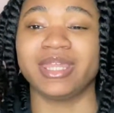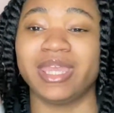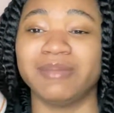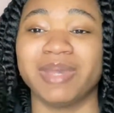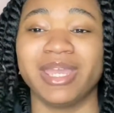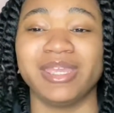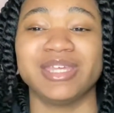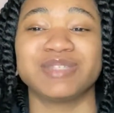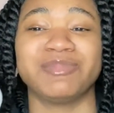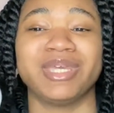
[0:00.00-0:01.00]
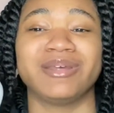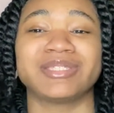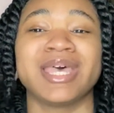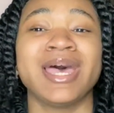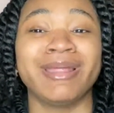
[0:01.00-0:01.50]
And my hair smells
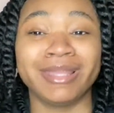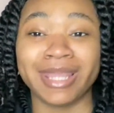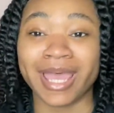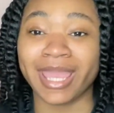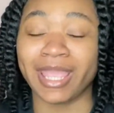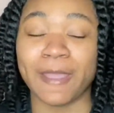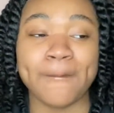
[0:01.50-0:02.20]
like